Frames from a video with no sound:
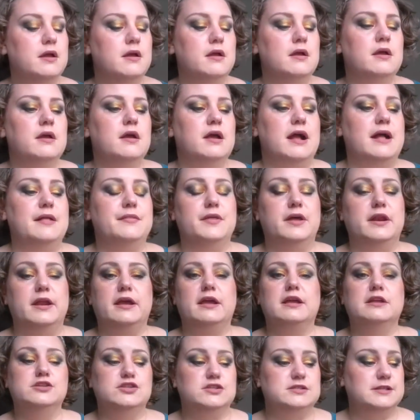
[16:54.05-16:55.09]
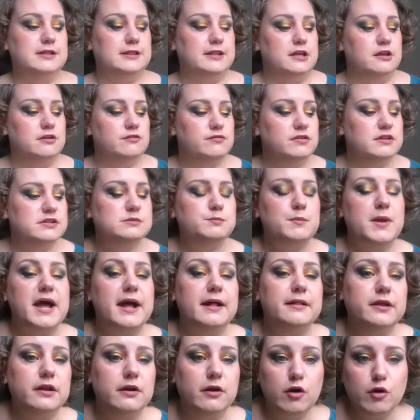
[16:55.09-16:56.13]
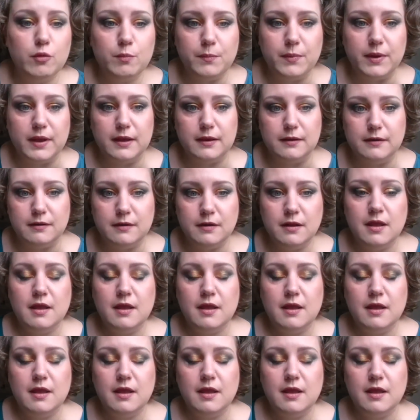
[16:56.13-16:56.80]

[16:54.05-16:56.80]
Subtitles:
And then I can just leave this palette open,